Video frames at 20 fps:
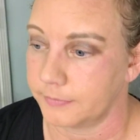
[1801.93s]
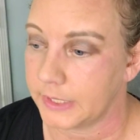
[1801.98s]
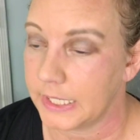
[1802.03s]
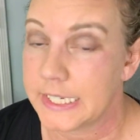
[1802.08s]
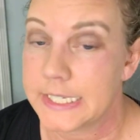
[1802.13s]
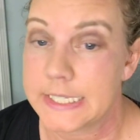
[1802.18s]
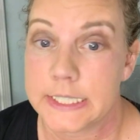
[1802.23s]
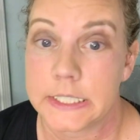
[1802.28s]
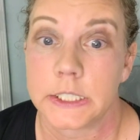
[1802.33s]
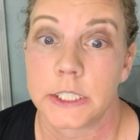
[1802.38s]

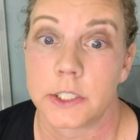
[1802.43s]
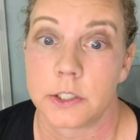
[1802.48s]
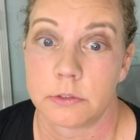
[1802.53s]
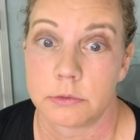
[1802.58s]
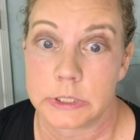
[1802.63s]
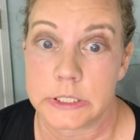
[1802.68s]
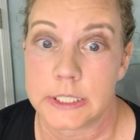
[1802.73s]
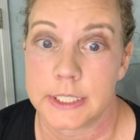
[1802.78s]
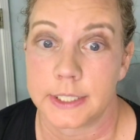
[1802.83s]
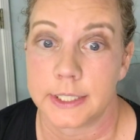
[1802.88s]
It's a little
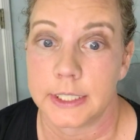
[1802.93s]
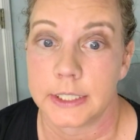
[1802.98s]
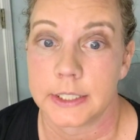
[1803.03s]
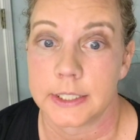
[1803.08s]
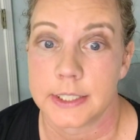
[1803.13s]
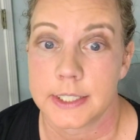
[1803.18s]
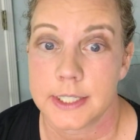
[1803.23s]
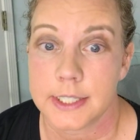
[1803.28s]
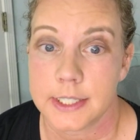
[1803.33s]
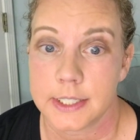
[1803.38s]

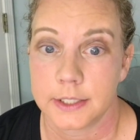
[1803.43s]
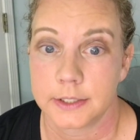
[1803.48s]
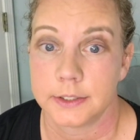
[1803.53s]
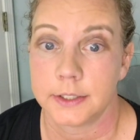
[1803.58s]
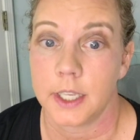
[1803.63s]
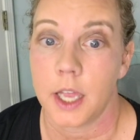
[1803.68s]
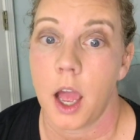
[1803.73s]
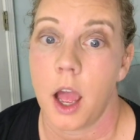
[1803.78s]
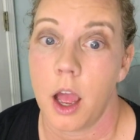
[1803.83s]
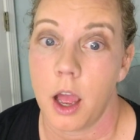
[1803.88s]
ridiculous
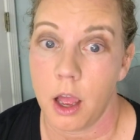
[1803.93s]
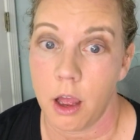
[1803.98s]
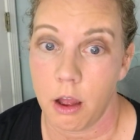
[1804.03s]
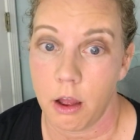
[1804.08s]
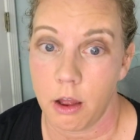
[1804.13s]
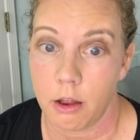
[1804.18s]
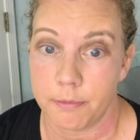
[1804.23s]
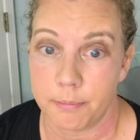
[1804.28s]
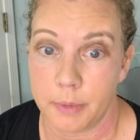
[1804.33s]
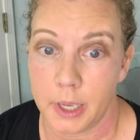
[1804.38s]

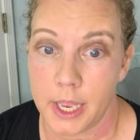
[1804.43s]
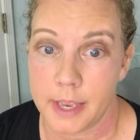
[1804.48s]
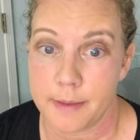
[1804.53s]
on my